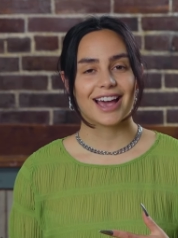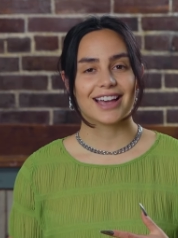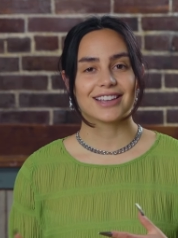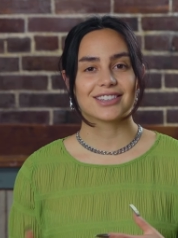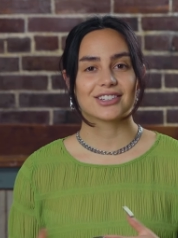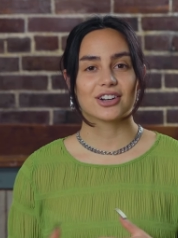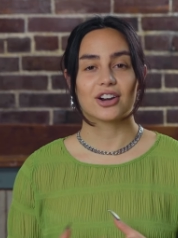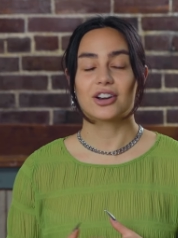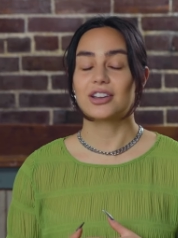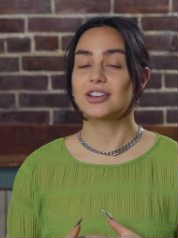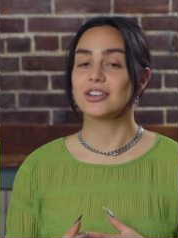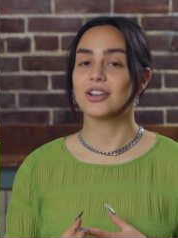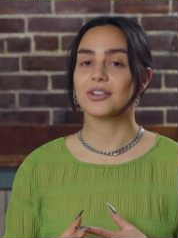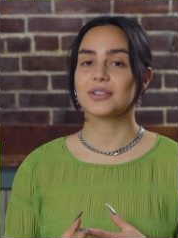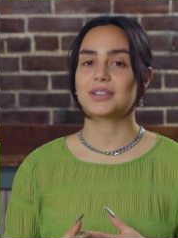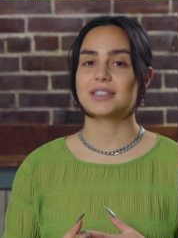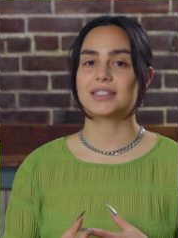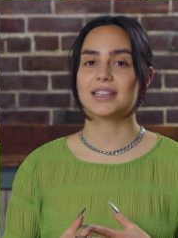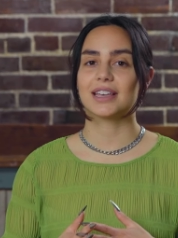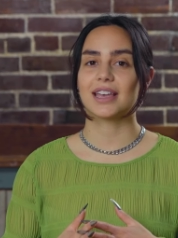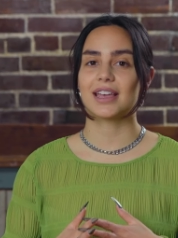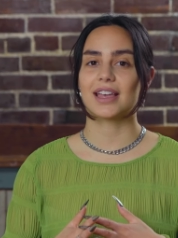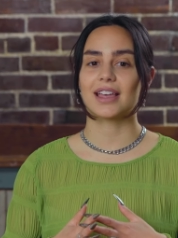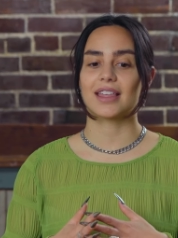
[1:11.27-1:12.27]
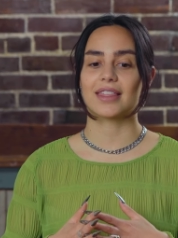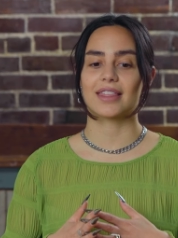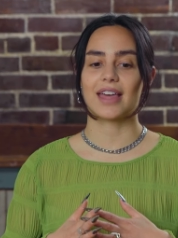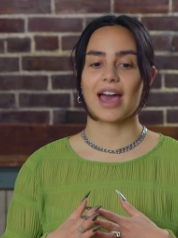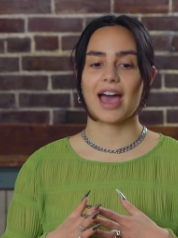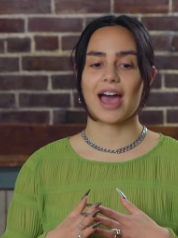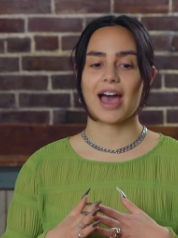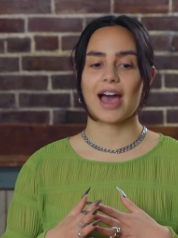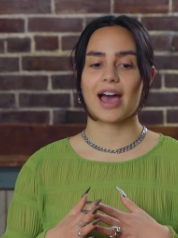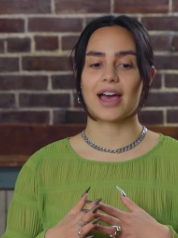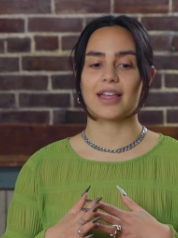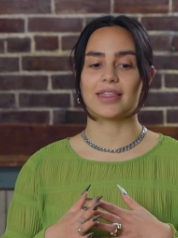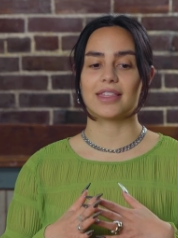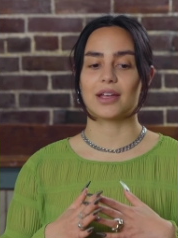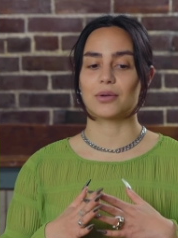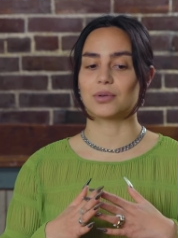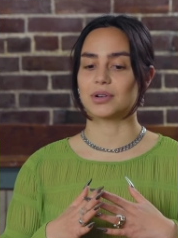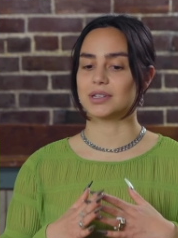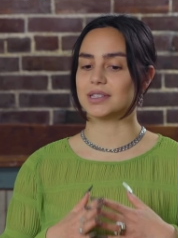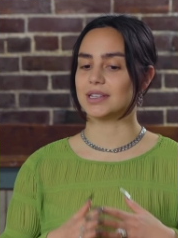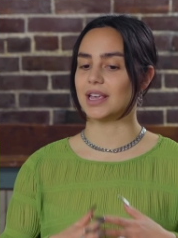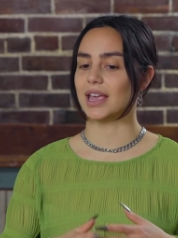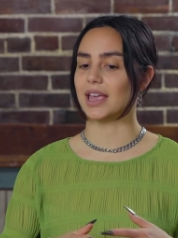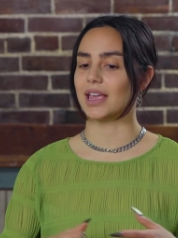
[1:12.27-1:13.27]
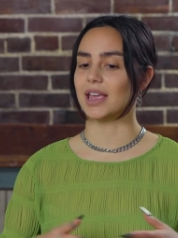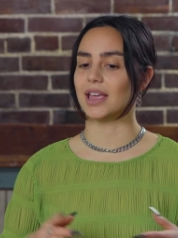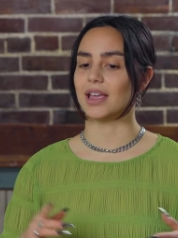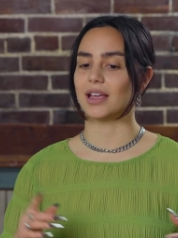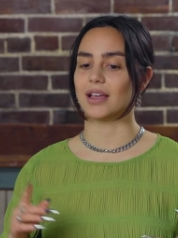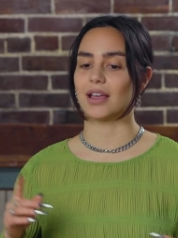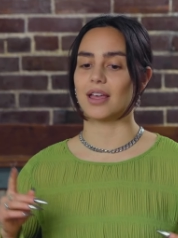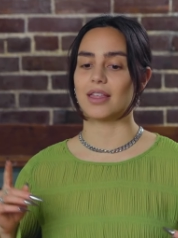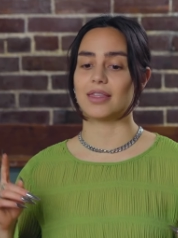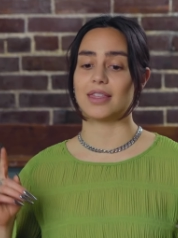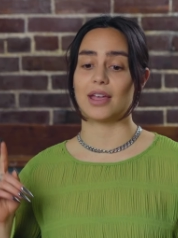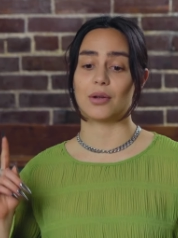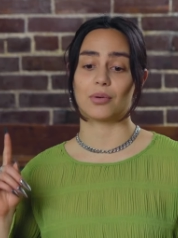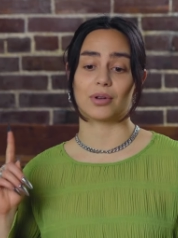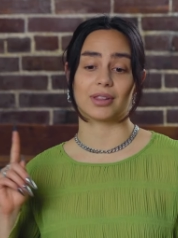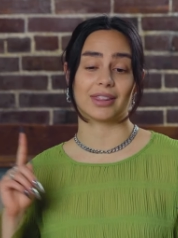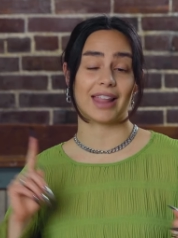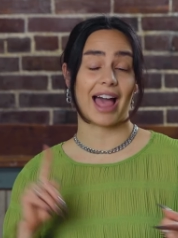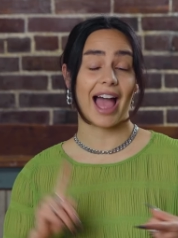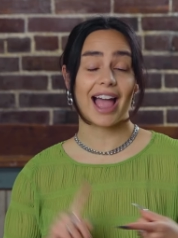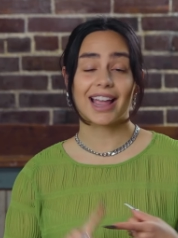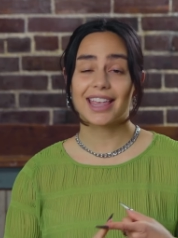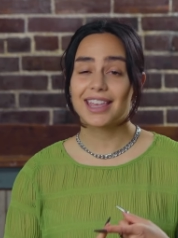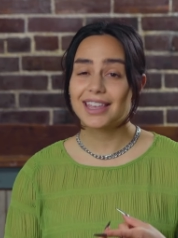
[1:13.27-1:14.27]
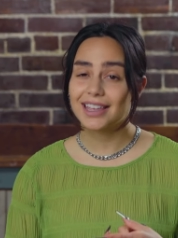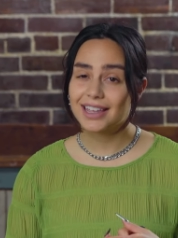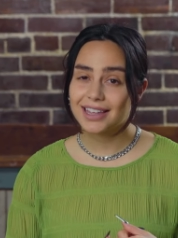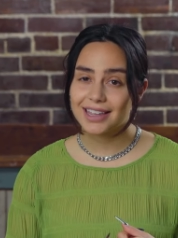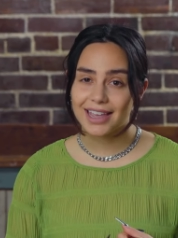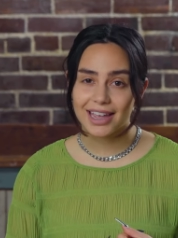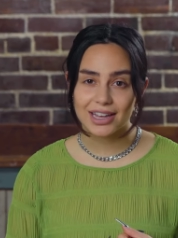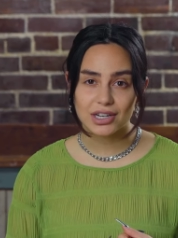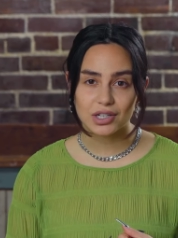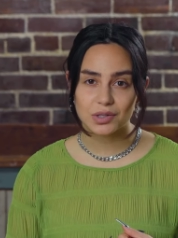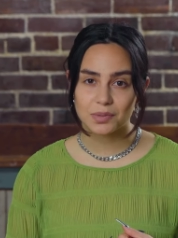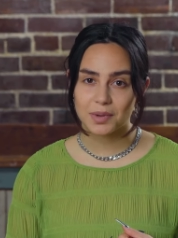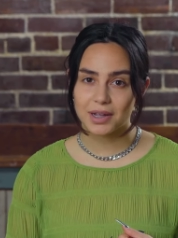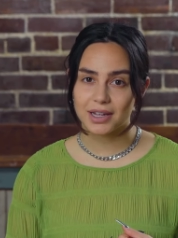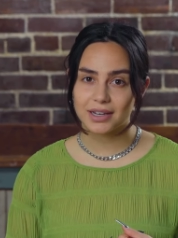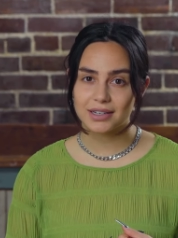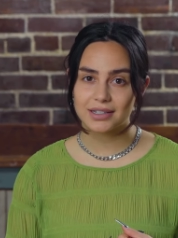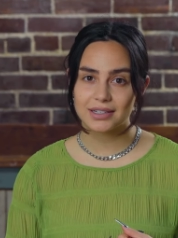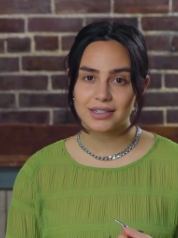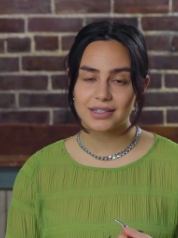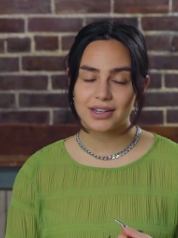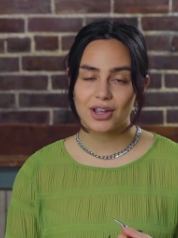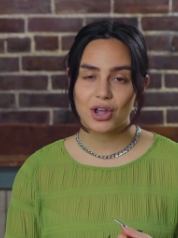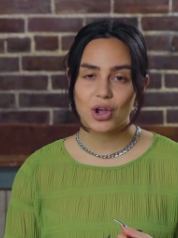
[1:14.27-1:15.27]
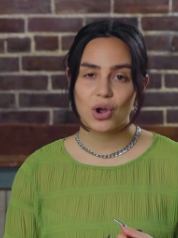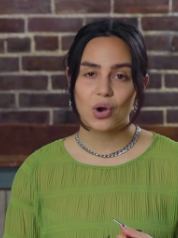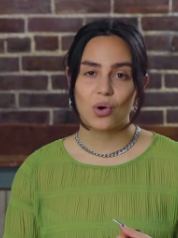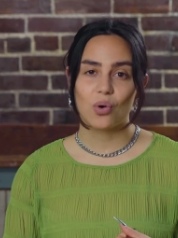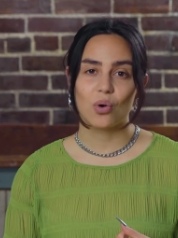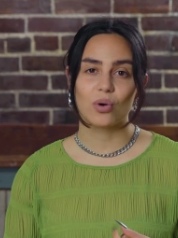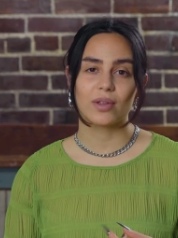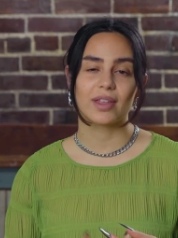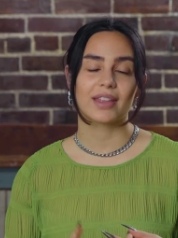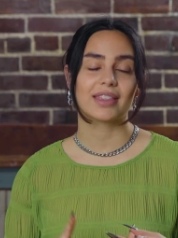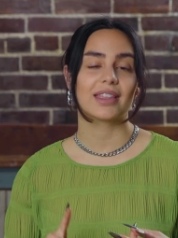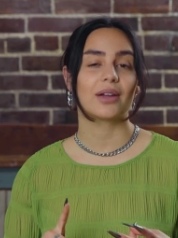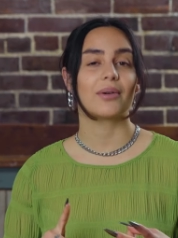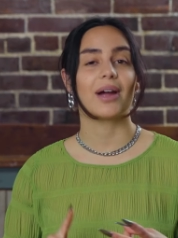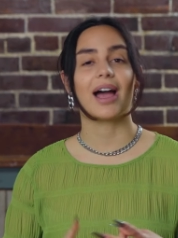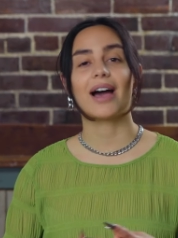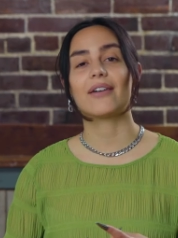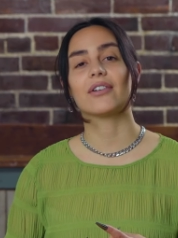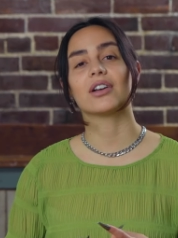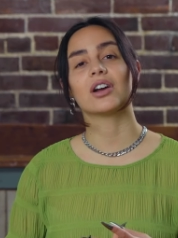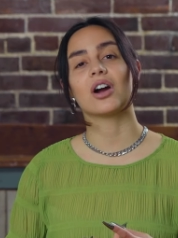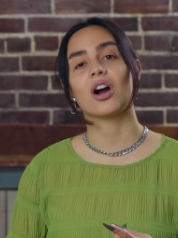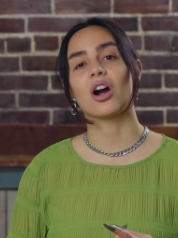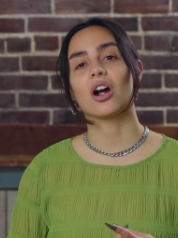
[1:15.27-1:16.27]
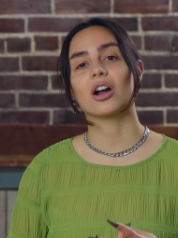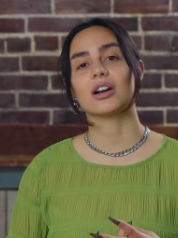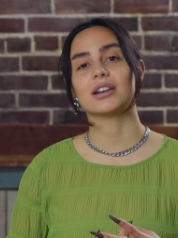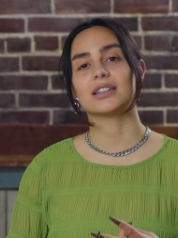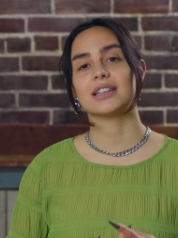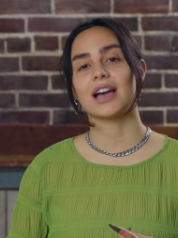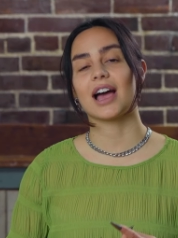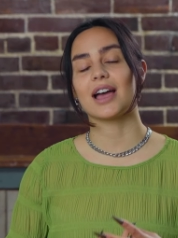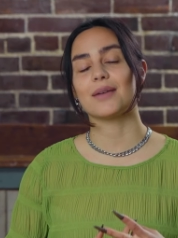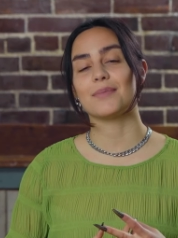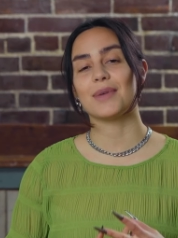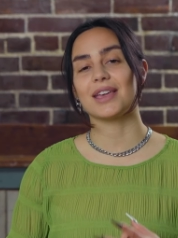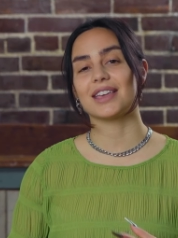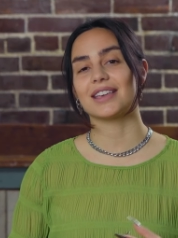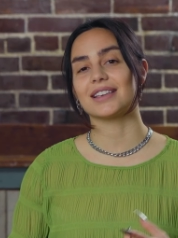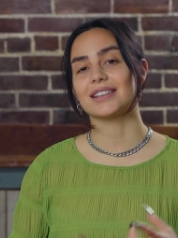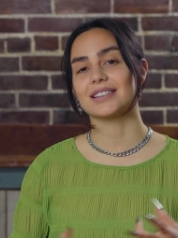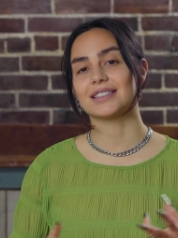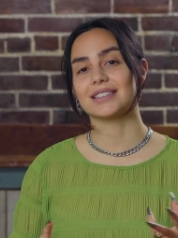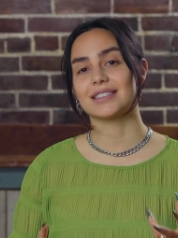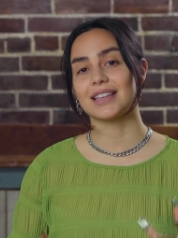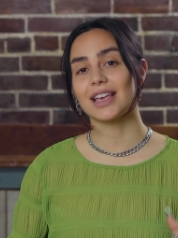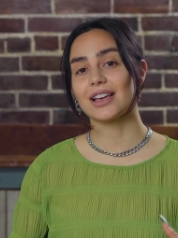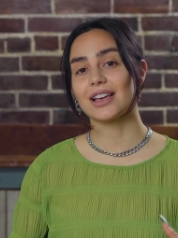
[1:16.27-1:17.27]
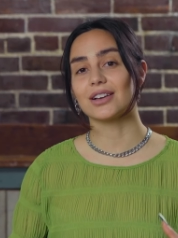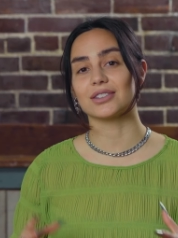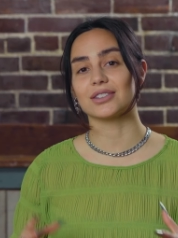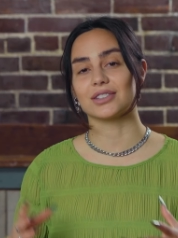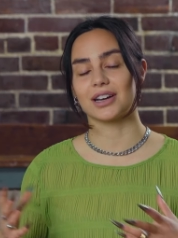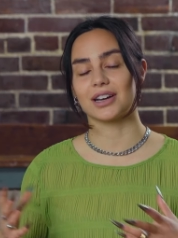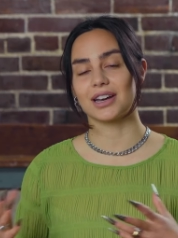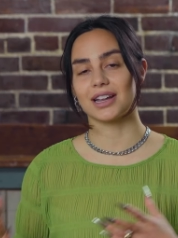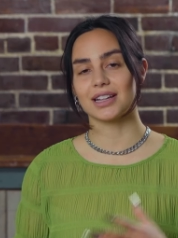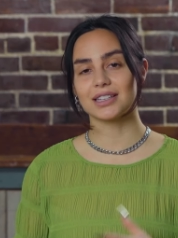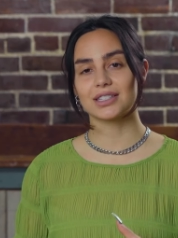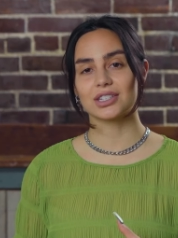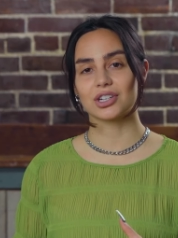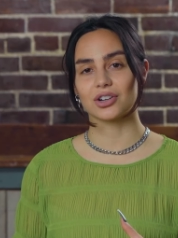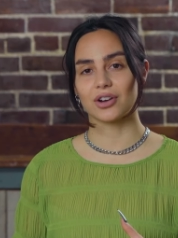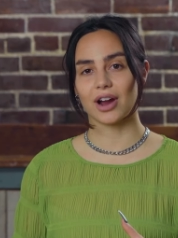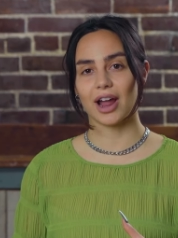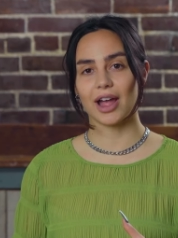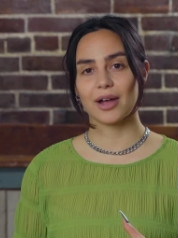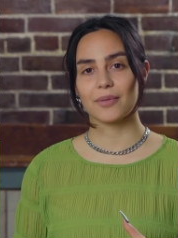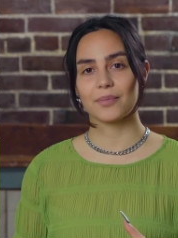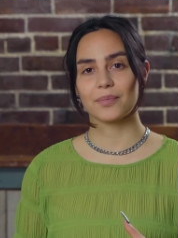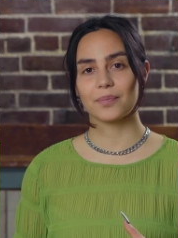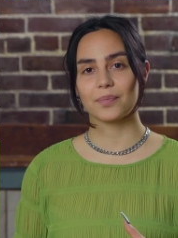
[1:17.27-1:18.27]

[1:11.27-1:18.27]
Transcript: I started noticing that they were saying they were lacking engagement or that they were having a hard time making sales on Instagram.